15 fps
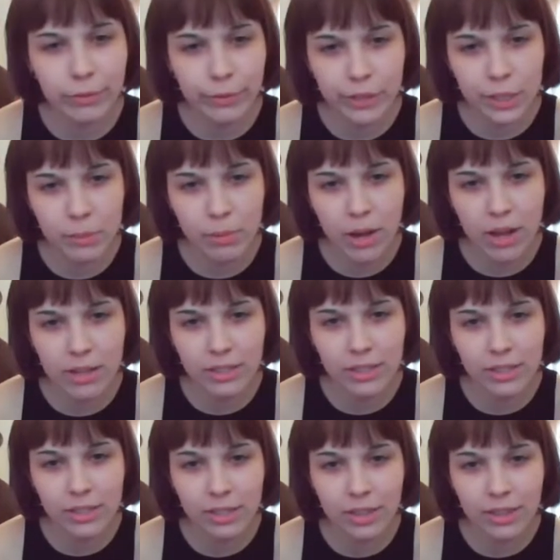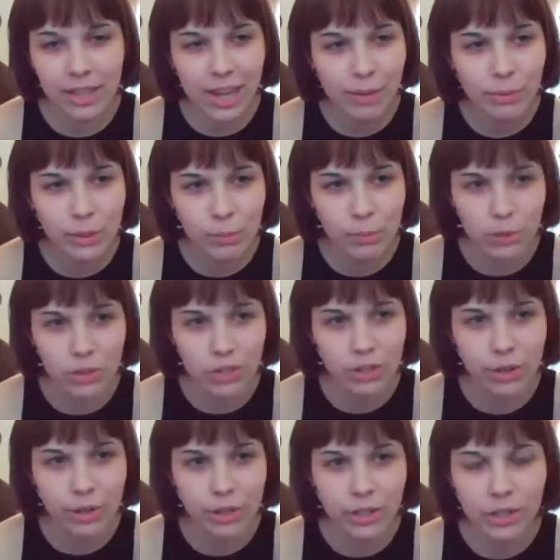response. That was
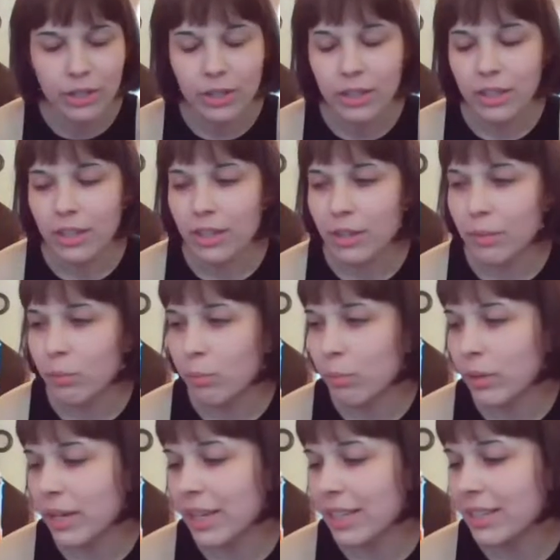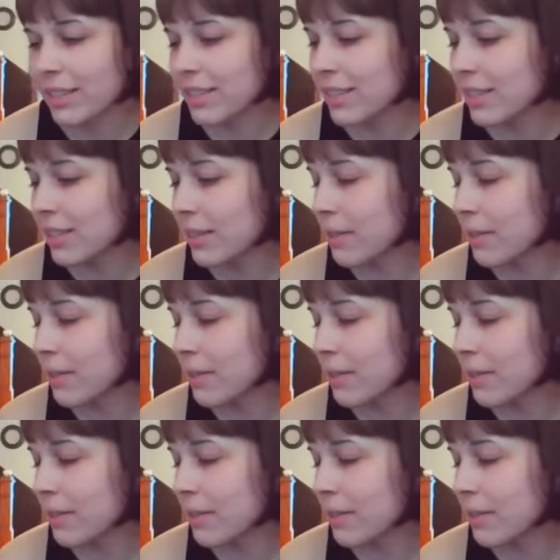bizarre. But